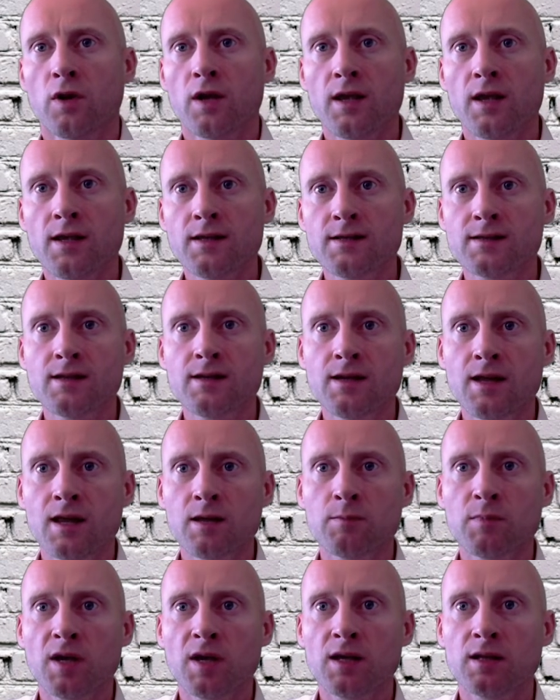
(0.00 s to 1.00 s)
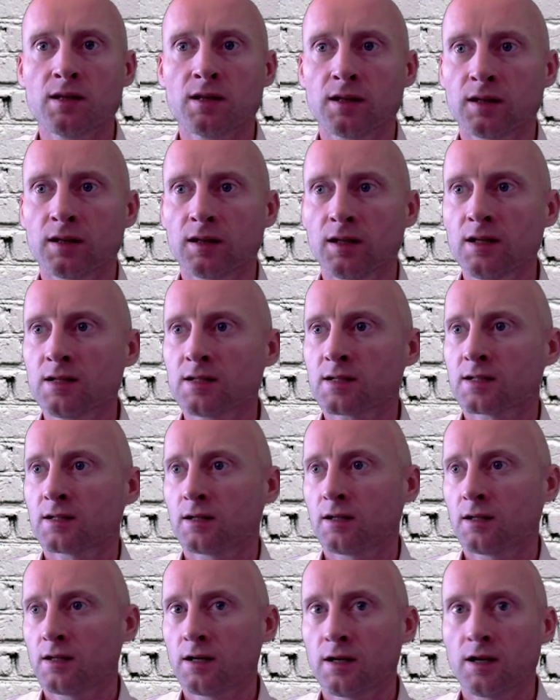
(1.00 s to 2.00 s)
so is the name in the
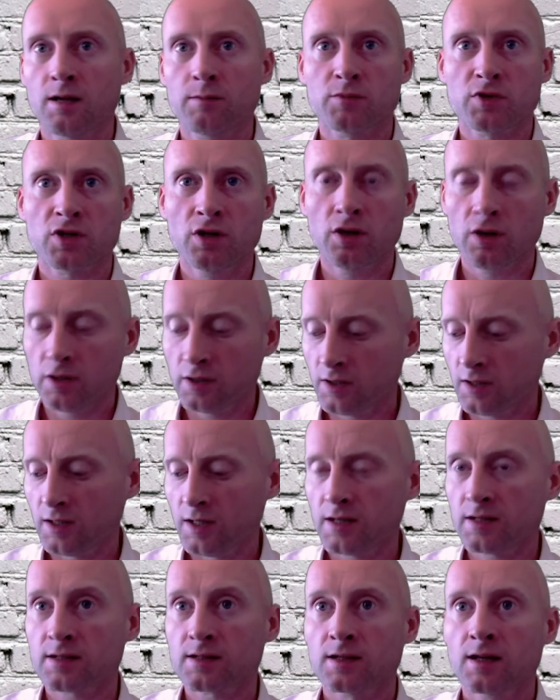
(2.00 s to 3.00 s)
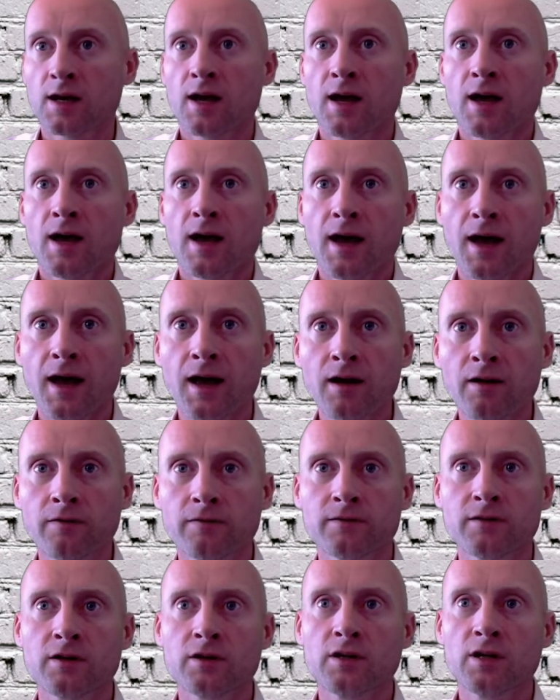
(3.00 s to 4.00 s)
list and the name's not in the list?
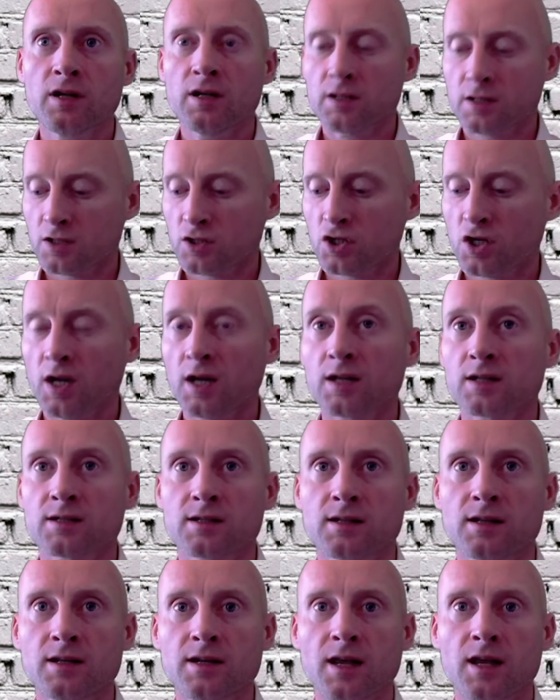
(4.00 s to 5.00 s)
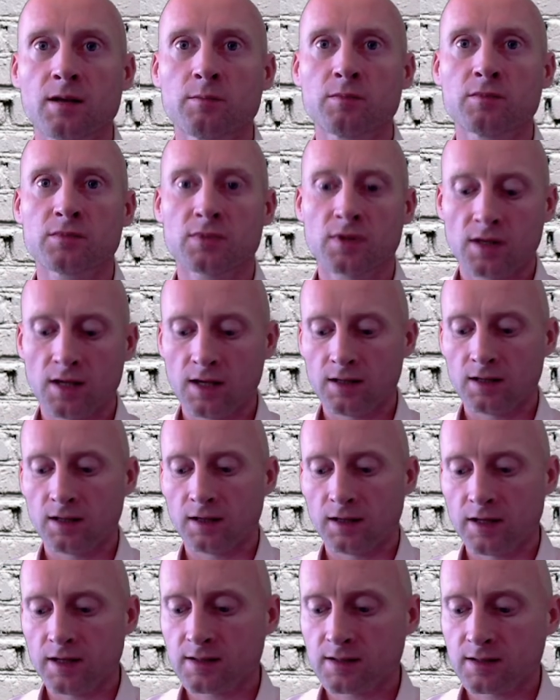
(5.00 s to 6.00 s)
After it's checked the
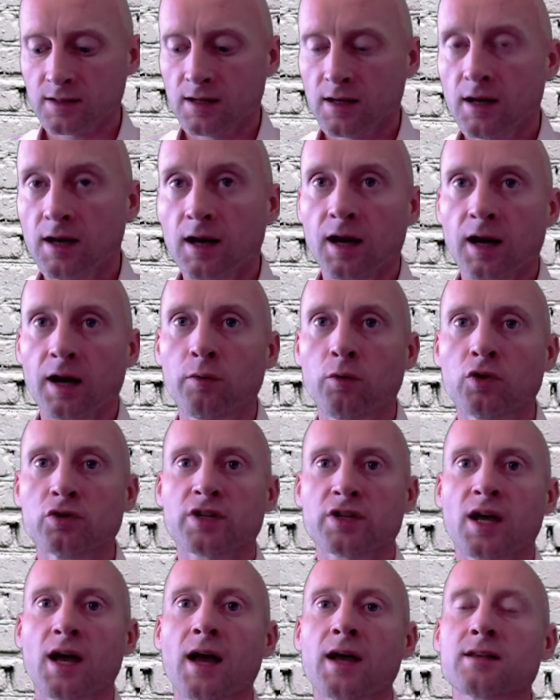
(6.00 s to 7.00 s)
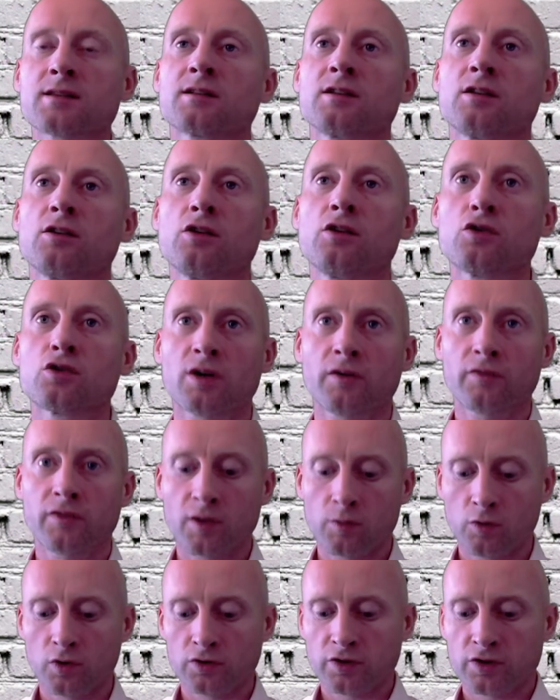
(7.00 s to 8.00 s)
name in the list, I want to ask the
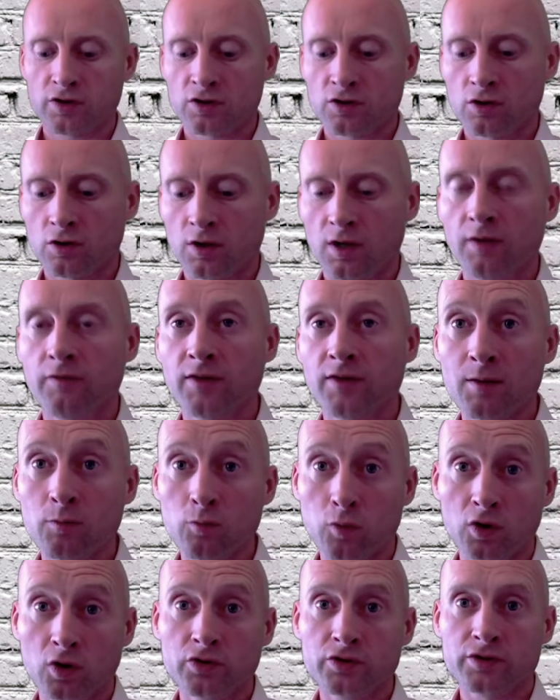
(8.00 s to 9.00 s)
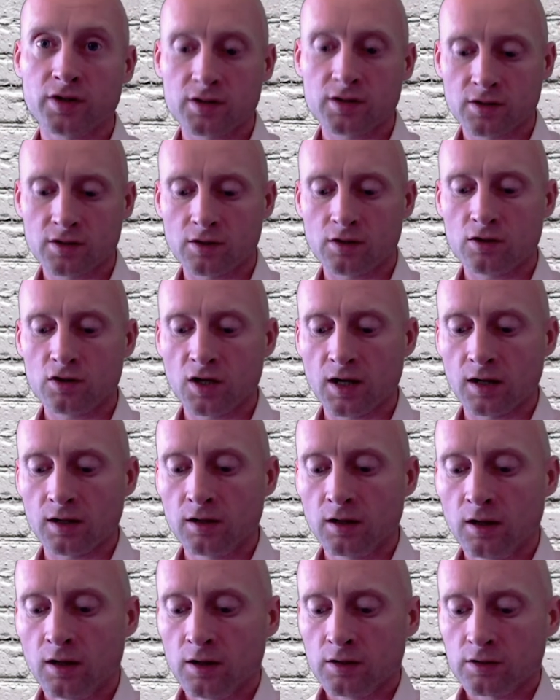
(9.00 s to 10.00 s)
user if they want to, if they want to
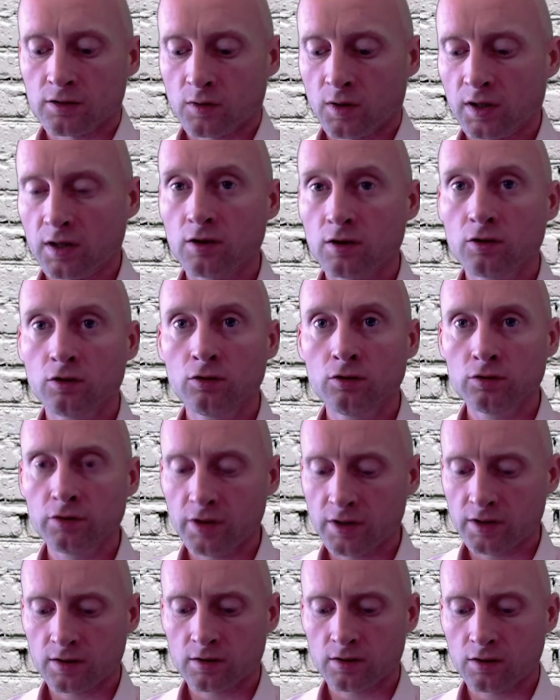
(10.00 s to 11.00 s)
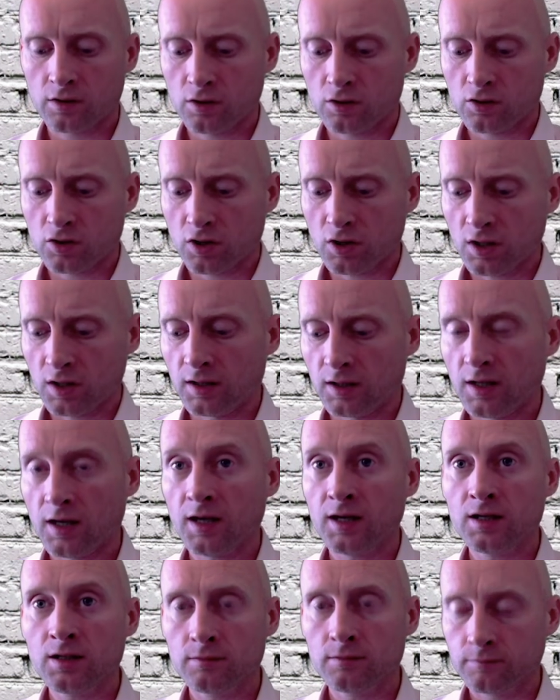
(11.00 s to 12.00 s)
search again. So I can call this search
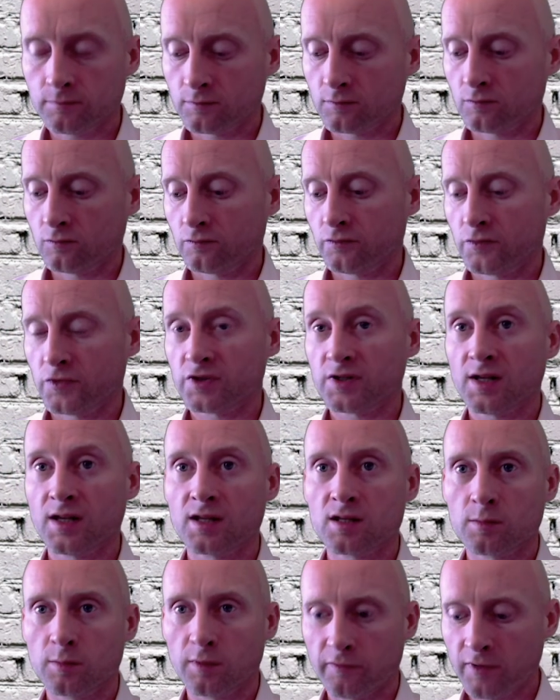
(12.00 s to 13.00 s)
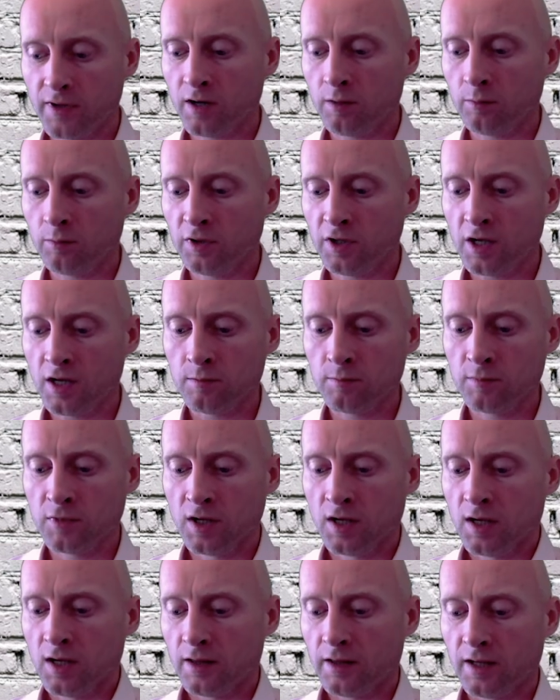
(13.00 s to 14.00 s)
again, sensible variable
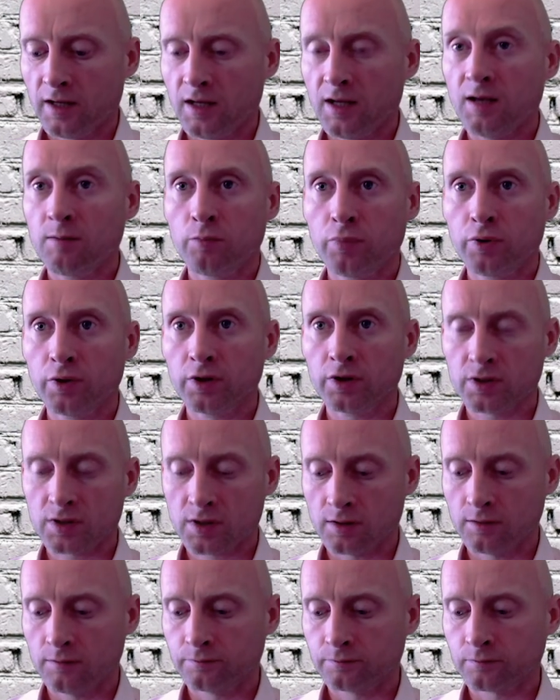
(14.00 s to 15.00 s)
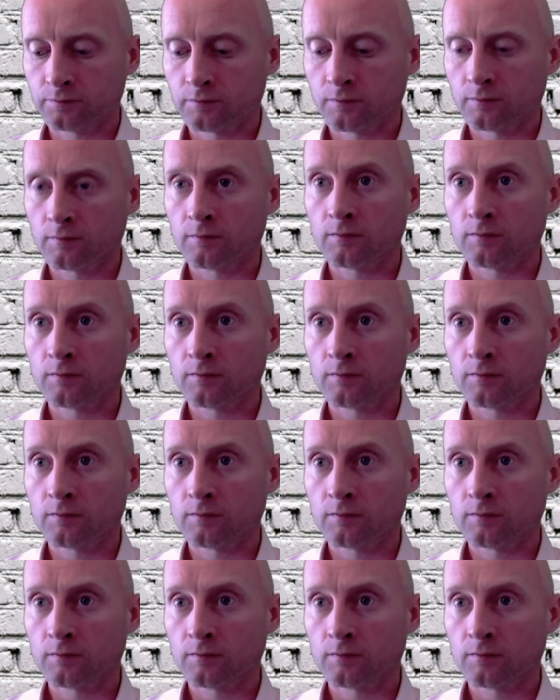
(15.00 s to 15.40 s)
name, and input